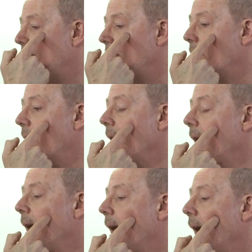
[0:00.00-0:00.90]
of the eye
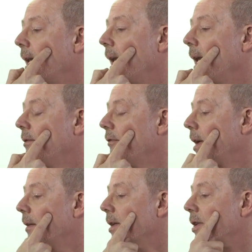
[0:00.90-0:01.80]
and
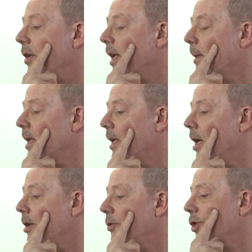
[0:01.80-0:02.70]
inferior to the zygomatic
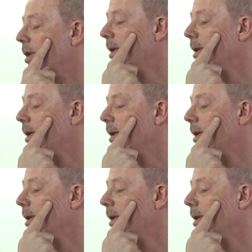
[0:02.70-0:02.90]
arch